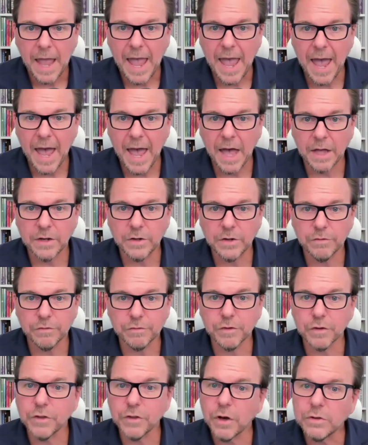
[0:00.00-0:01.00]
And
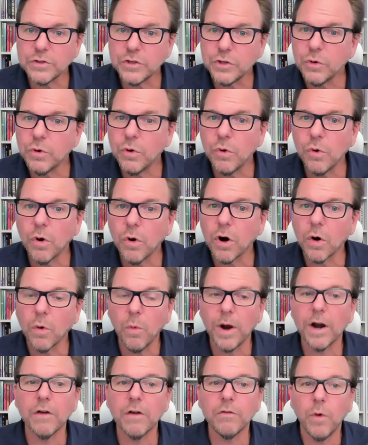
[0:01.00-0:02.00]
for those of you who are
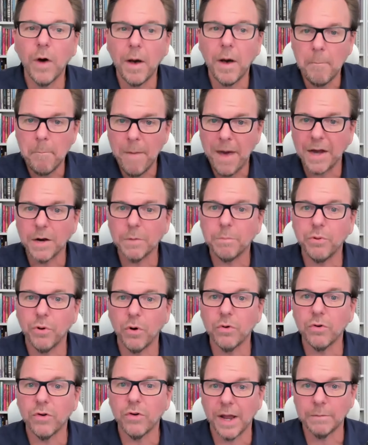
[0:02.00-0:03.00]
aware of what meta
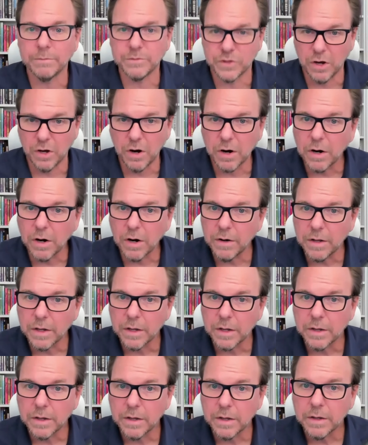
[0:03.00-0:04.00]
programs are,
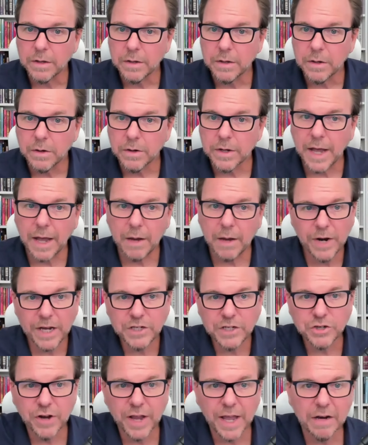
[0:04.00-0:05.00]
okay,
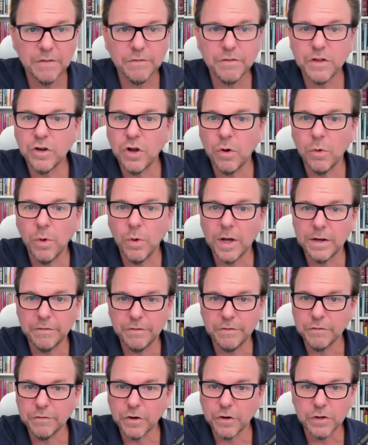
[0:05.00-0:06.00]
raise your hand if you know
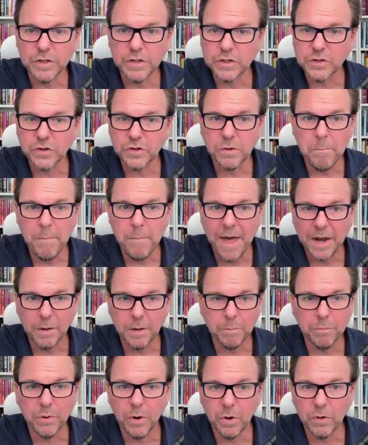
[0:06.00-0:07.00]
if you've heard the term
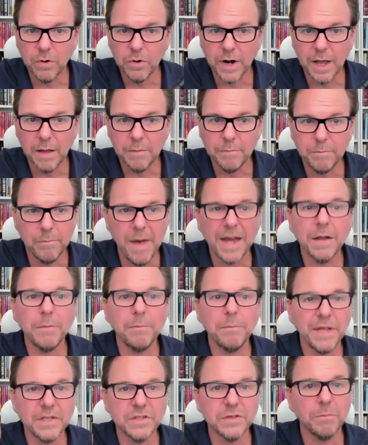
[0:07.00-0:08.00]
meta program.
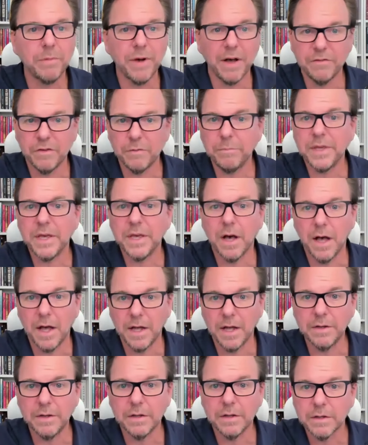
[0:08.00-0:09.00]
Meta means above and
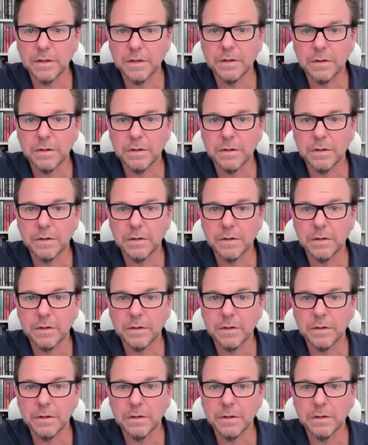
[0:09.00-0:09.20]
beyond.